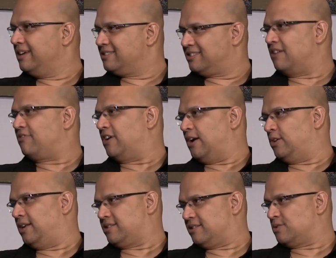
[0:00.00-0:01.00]
stuff
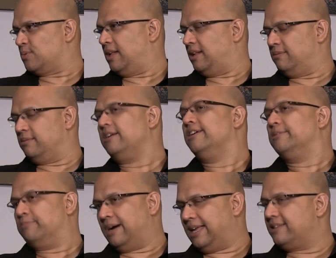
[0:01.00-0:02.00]
around us as well.
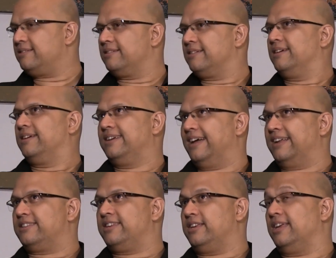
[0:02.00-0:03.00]
But
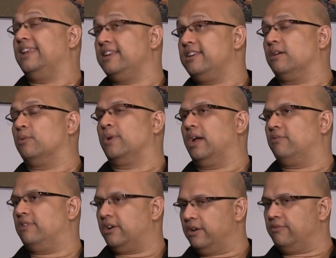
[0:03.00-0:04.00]
in India, we are
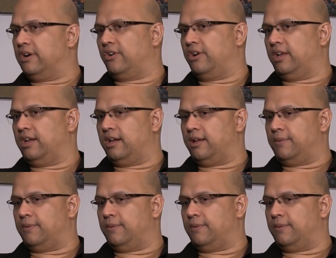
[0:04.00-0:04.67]
very, very.